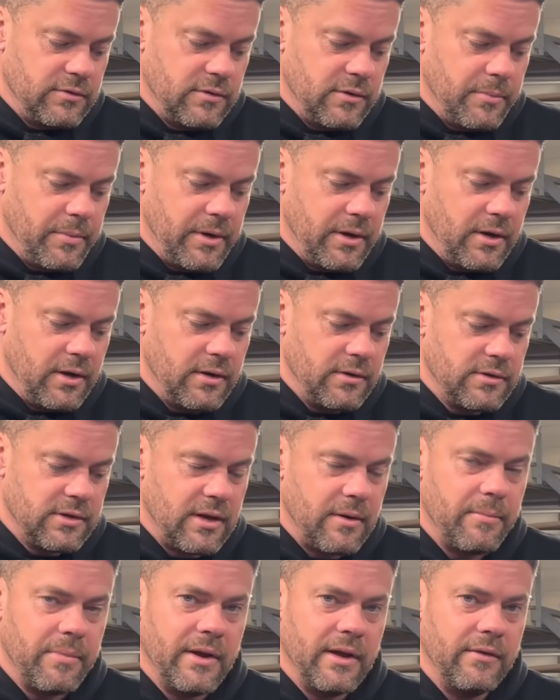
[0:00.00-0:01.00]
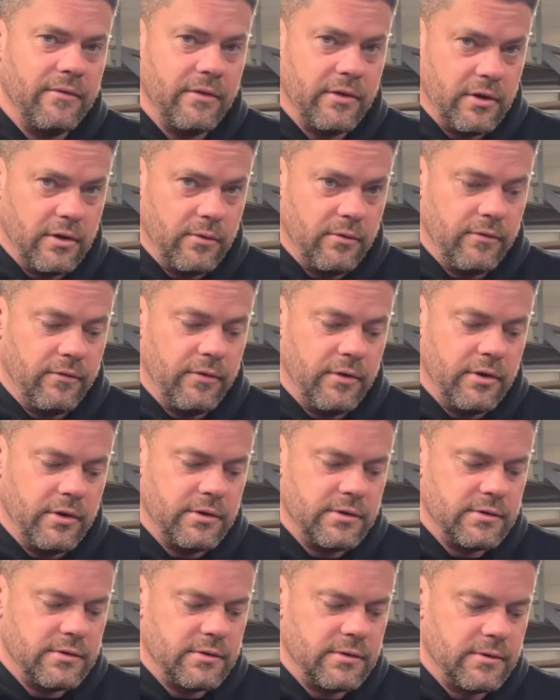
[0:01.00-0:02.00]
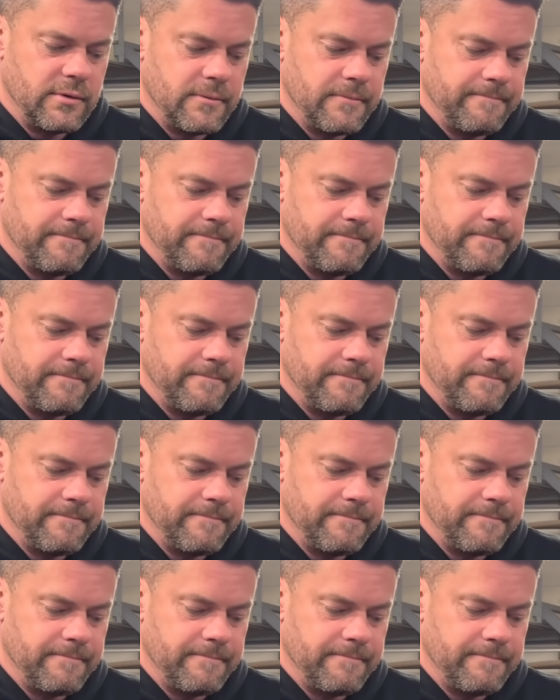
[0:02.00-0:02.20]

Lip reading: for the parts, get paid for those first.